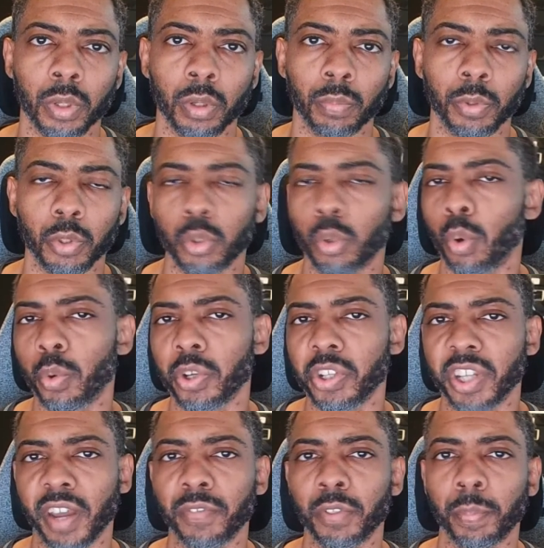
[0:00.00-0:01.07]
But you
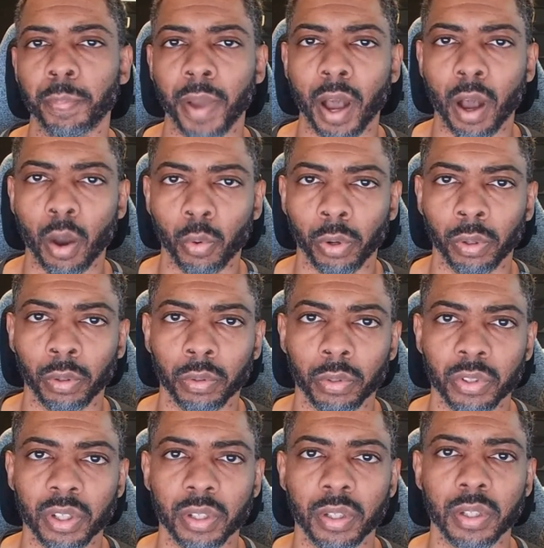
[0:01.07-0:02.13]
always have the power
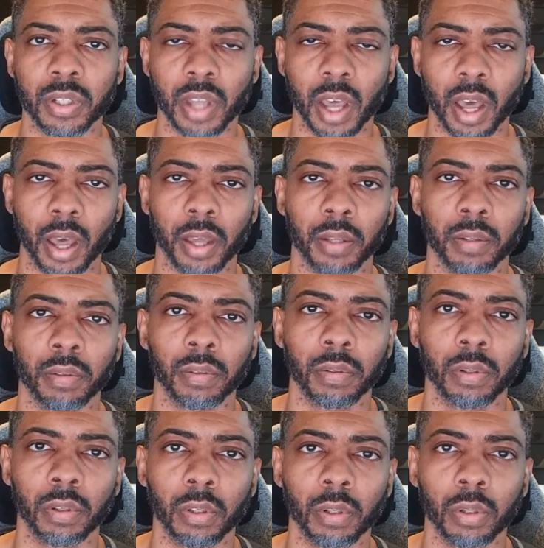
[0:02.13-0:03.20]
to decide
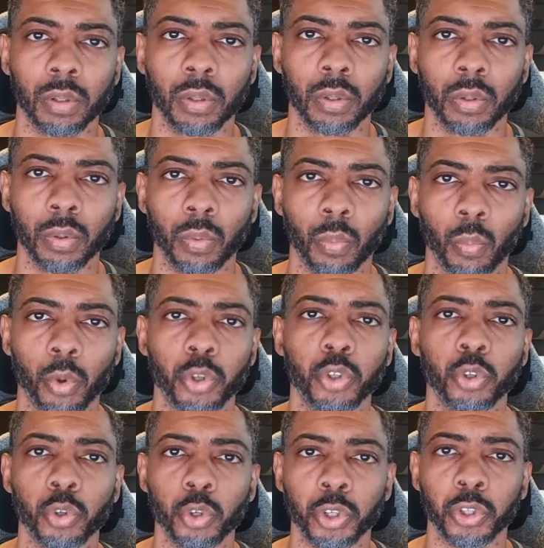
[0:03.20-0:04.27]
what
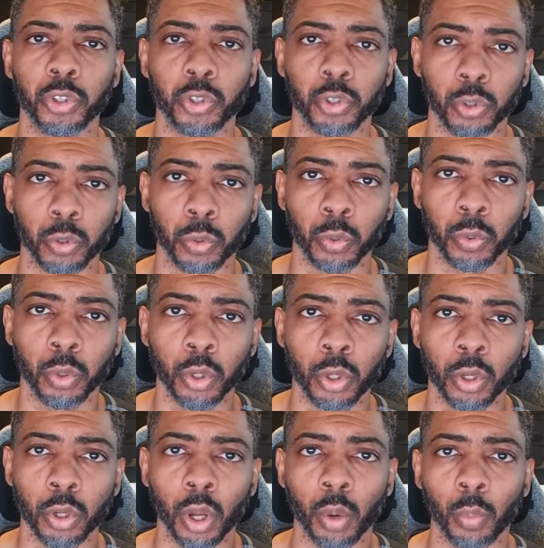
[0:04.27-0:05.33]
you are going to do
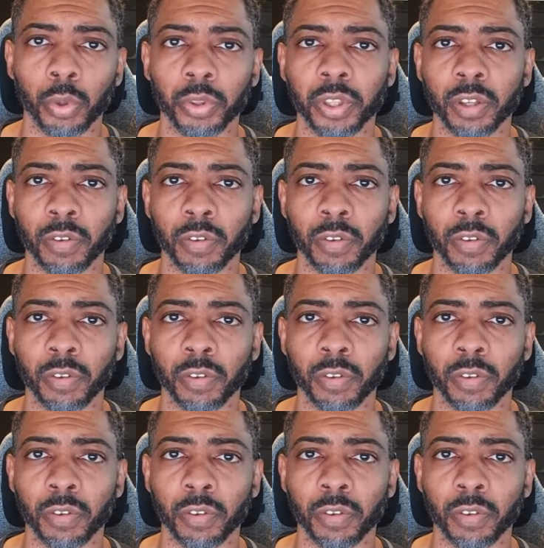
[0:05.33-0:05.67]
with the